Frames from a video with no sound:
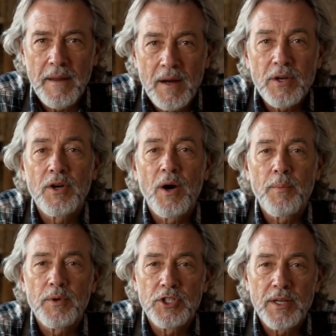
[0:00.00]
A
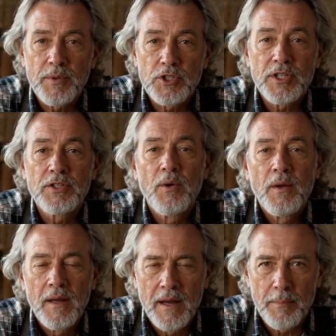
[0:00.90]
sharp, cheap
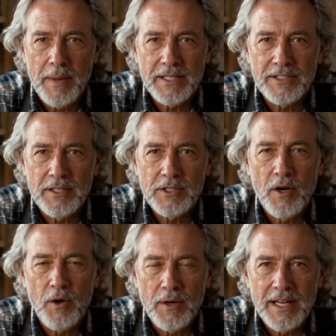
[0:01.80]
chisel beats a
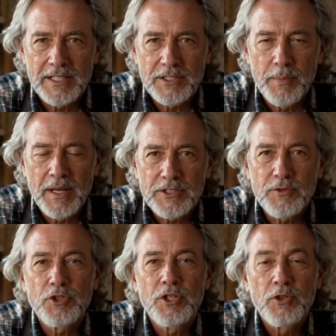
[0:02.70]
dull,
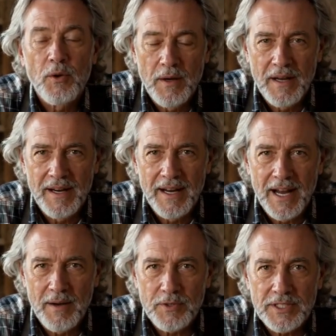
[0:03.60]
expensive chisel
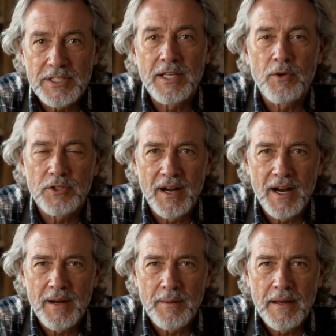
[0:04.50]
every single
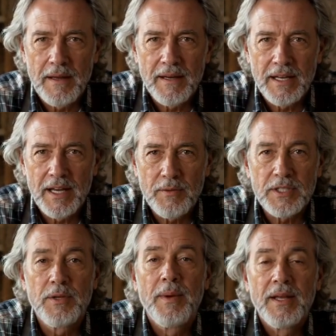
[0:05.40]
time, in every
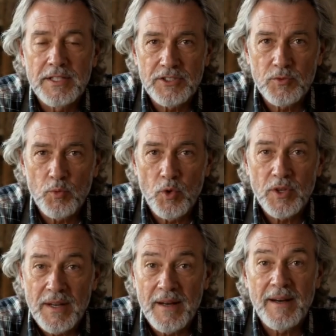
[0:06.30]
species of
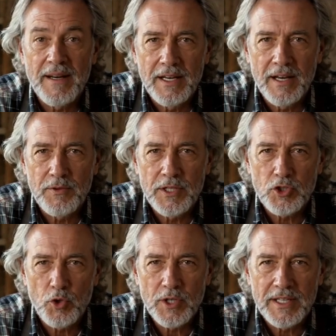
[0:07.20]
wood, in every
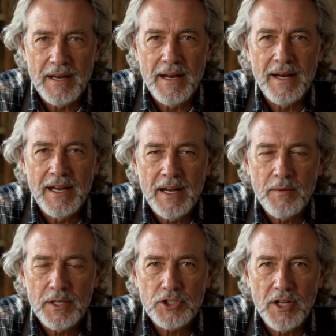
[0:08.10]
joint, in
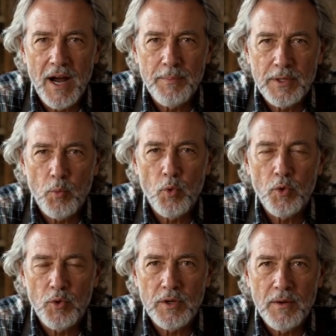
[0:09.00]
every shop in the
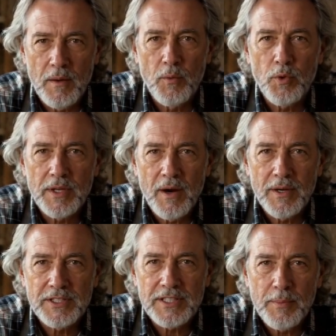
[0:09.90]
world, without
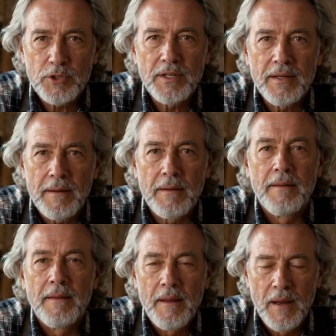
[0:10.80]
exception.
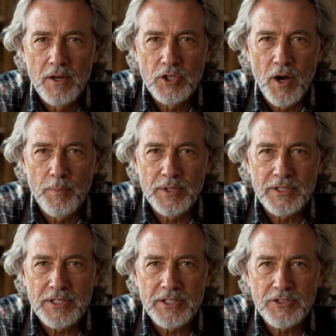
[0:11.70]

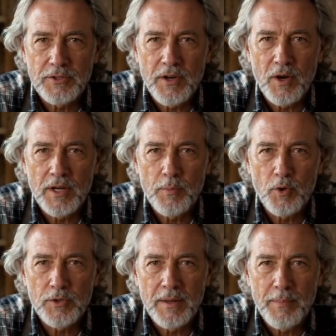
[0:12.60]
Sharpness is the
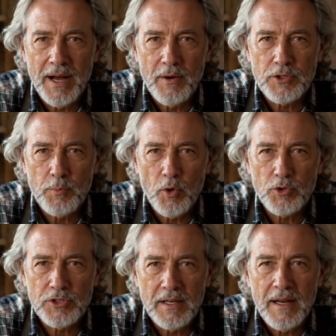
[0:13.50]
variable that matters
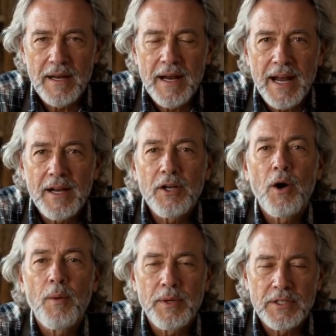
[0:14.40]
most, and
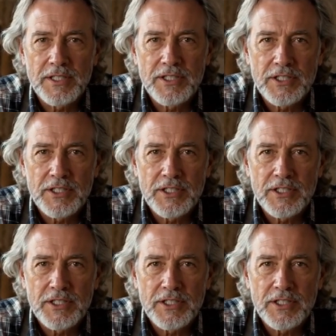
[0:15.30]
sharpness is